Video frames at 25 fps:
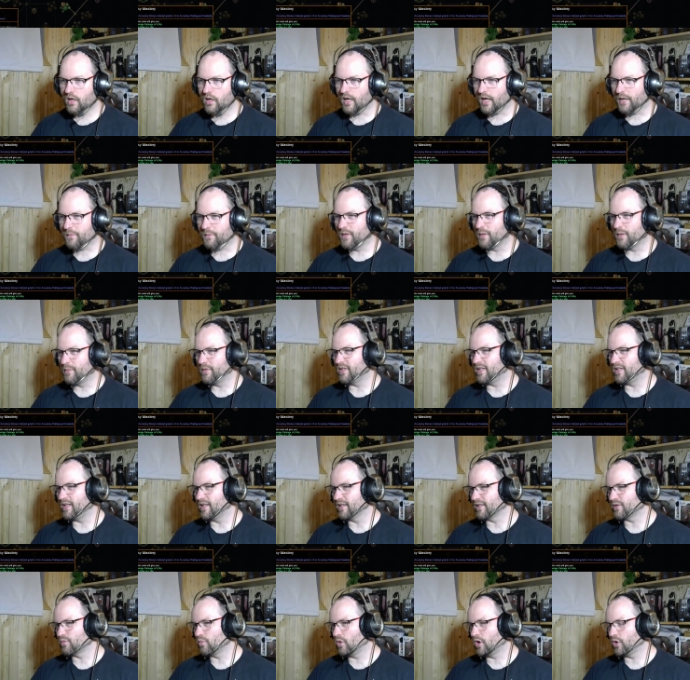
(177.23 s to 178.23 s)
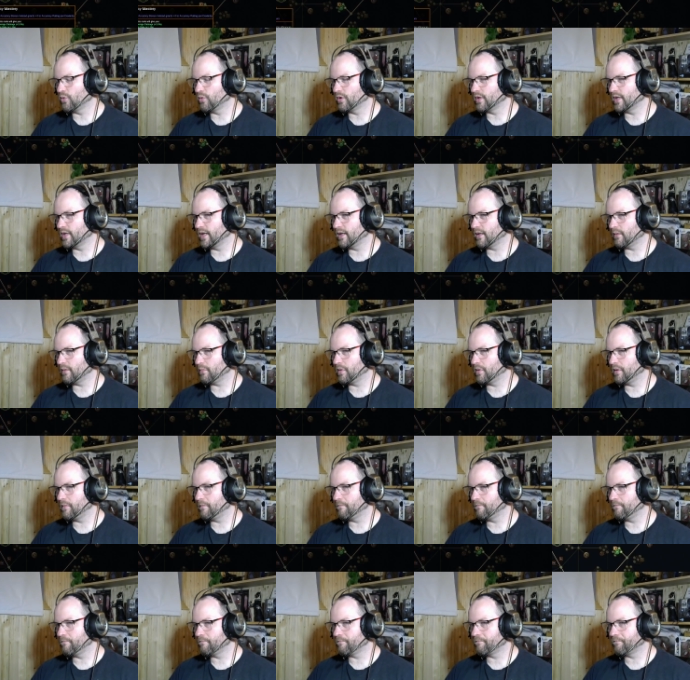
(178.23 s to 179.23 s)
Like maybe this one would help.
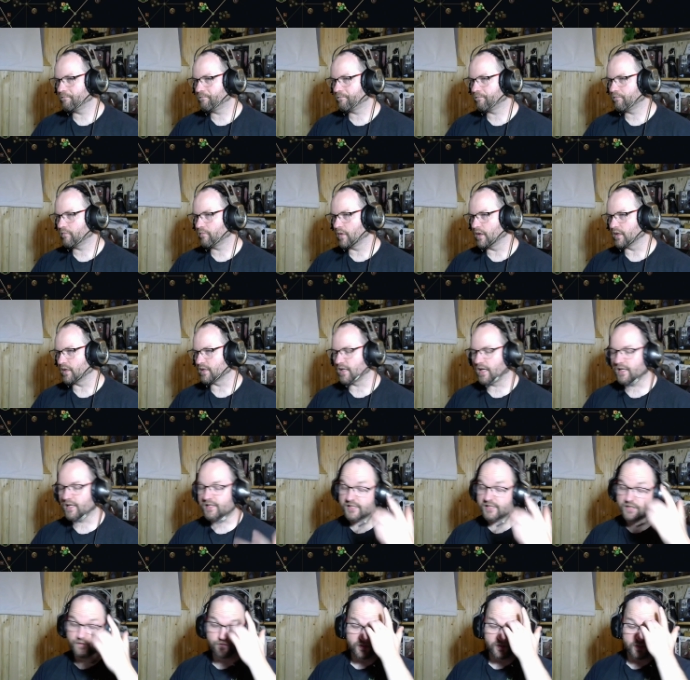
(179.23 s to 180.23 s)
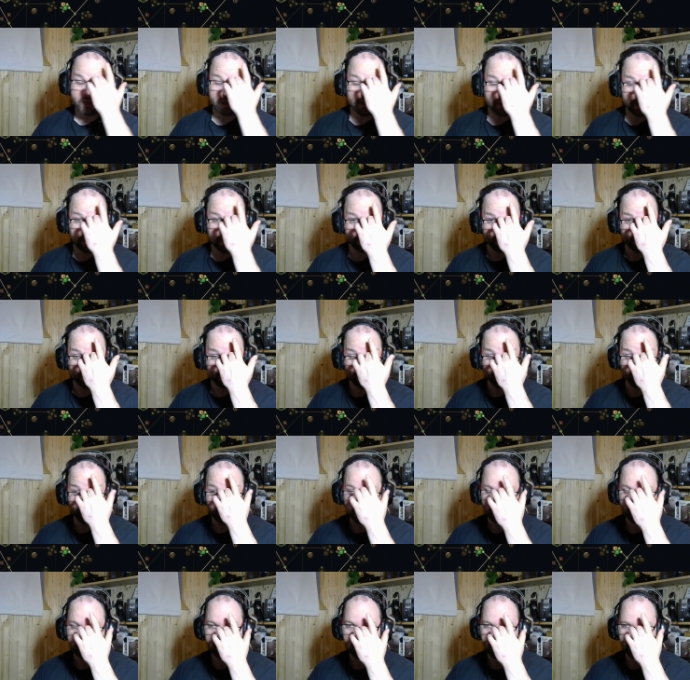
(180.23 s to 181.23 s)
It's like 17k per
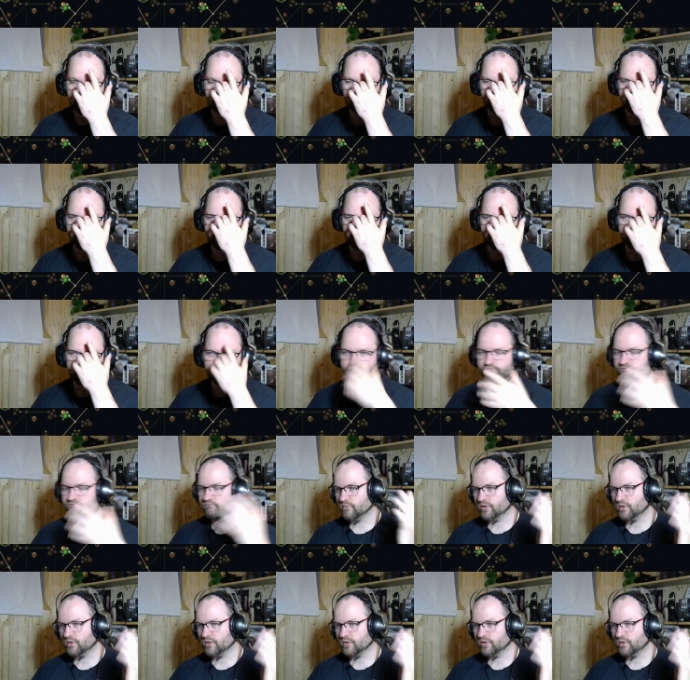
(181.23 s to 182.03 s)
projectile or some